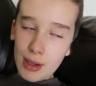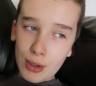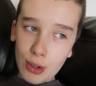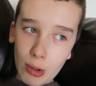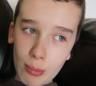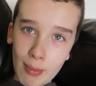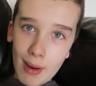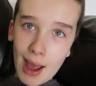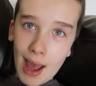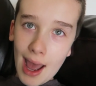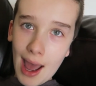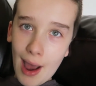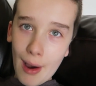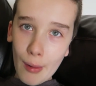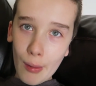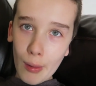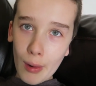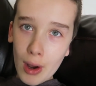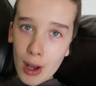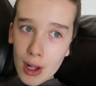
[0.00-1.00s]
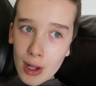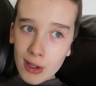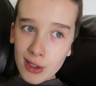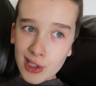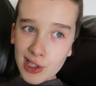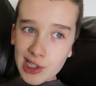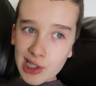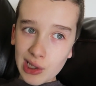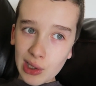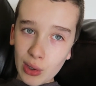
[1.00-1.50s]
no matter how
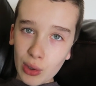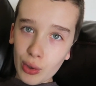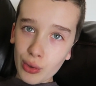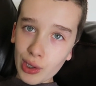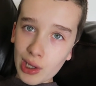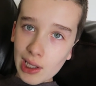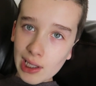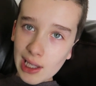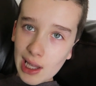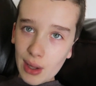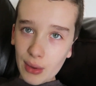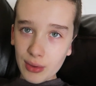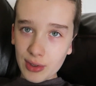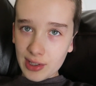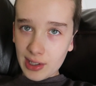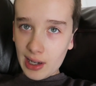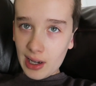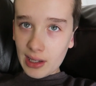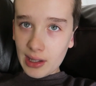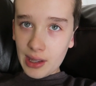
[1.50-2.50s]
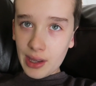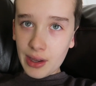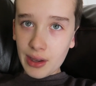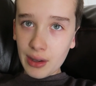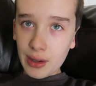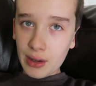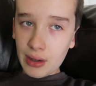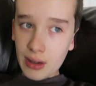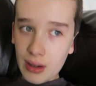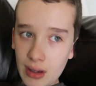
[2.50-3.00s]
slow the clouds are, you
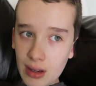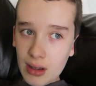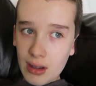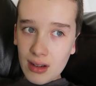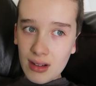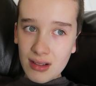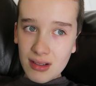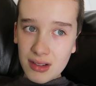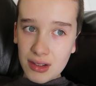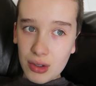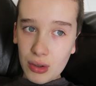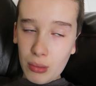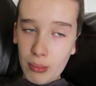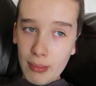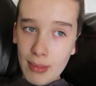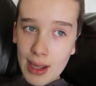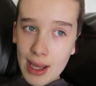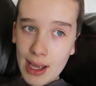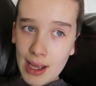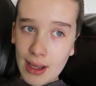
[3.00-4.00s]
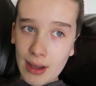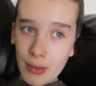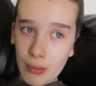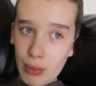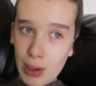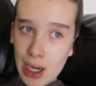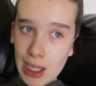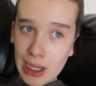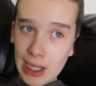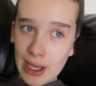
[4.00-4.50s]
can still make a
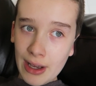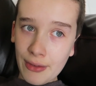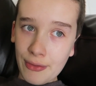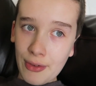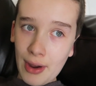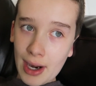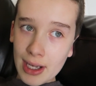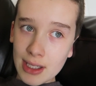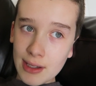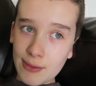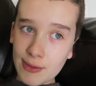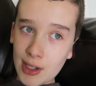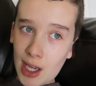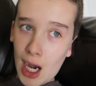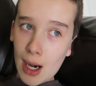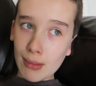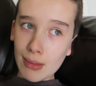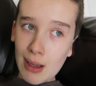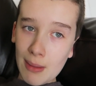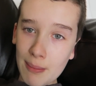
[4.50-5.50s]
really effective time